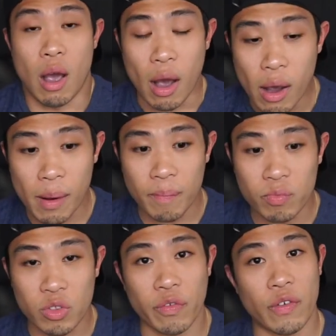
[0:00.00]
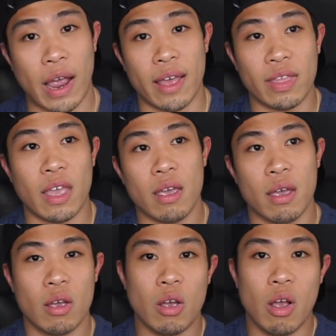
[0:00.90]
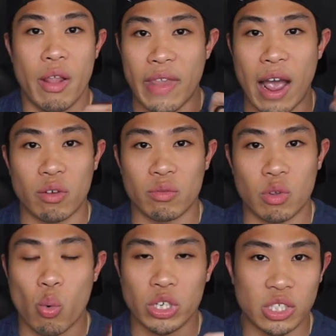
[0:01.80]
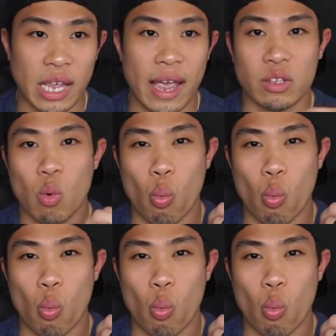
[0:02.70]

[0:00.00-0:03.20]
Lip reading: I think now the questions ask,